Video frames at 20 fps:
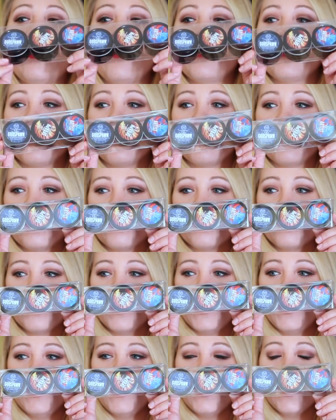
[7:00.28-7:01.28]
are your
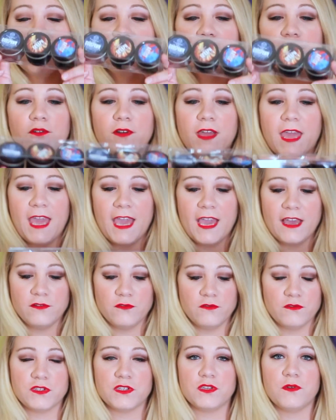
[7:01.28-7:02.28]
three little
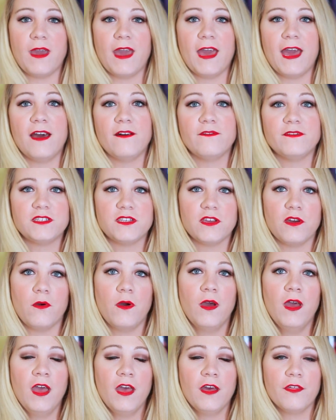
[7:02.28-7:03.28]
candles you have.
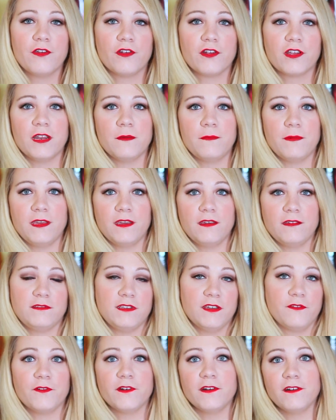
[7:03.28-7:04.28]
So they're gonna be
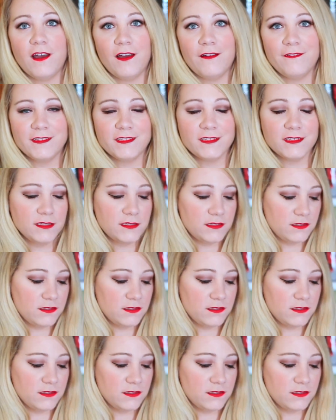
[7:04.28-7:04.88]
different, obviously.